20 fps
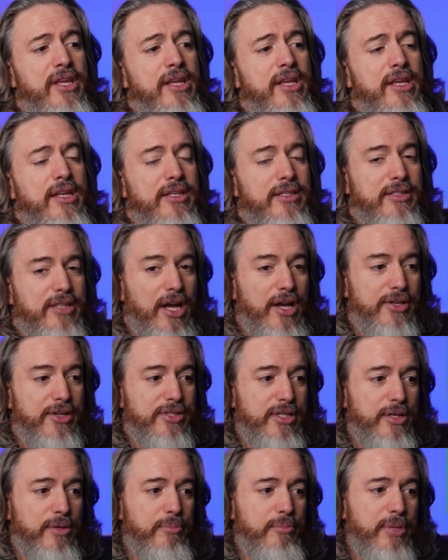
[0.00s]
Toss
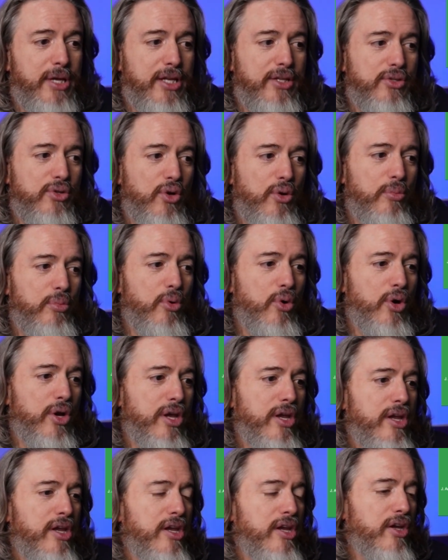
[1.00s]
in, big tall boy.
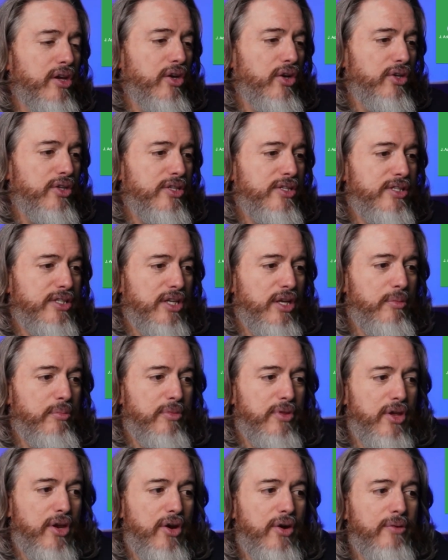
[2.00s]
Good to see him
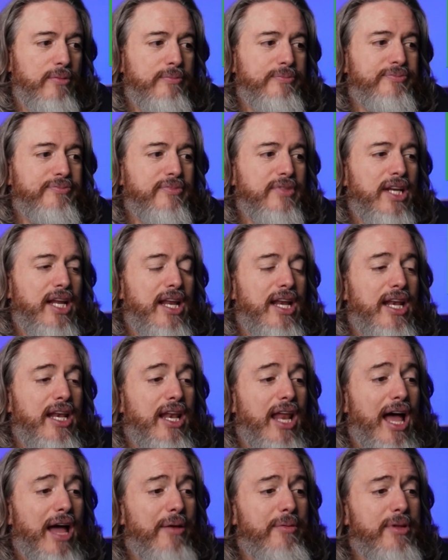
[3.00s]
there.
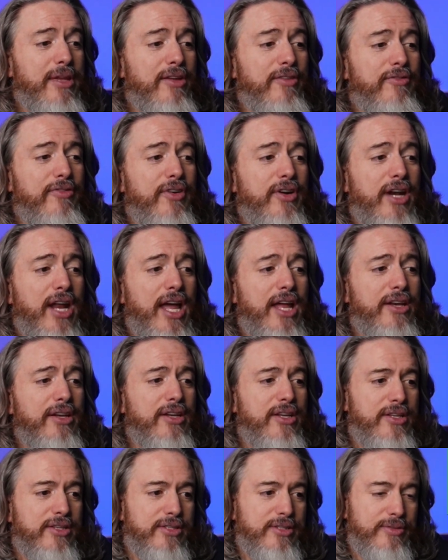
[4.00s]
Lavia and
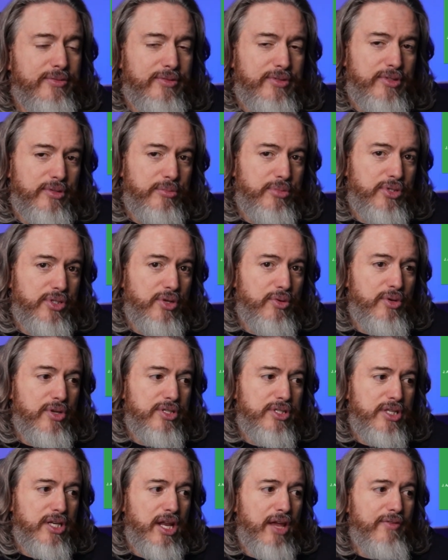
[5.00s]
Fernandez, some serious
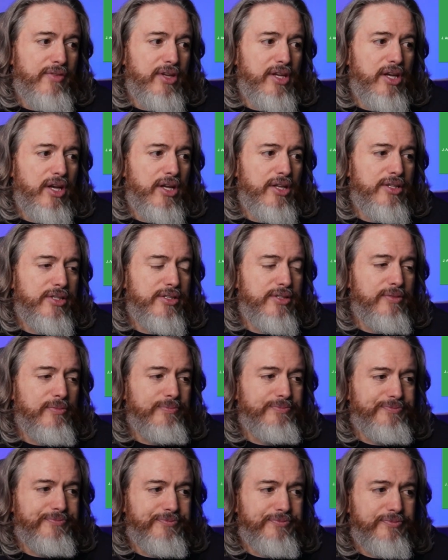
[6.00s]
and heavy guns
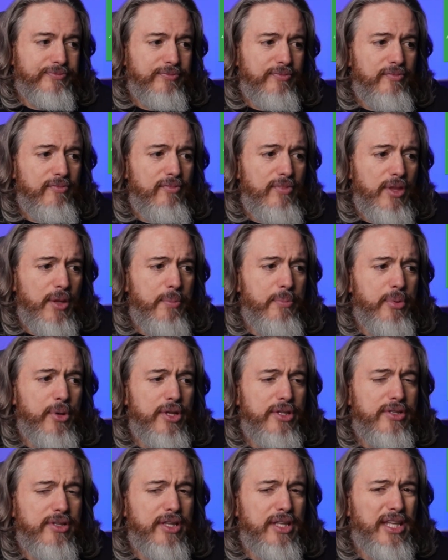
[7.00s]
put
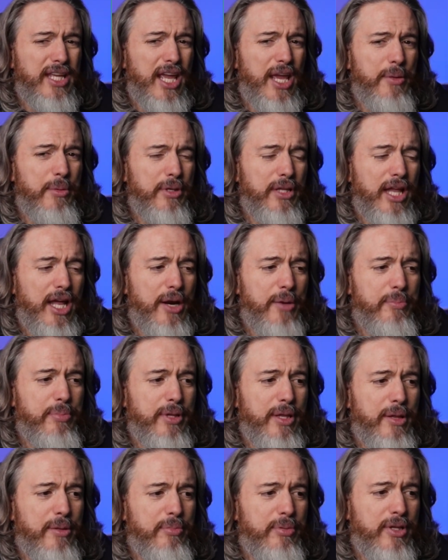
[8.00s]
into the game. A lot of
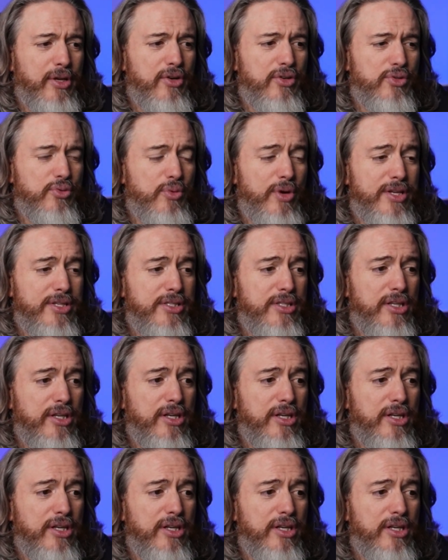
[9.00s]
players rested.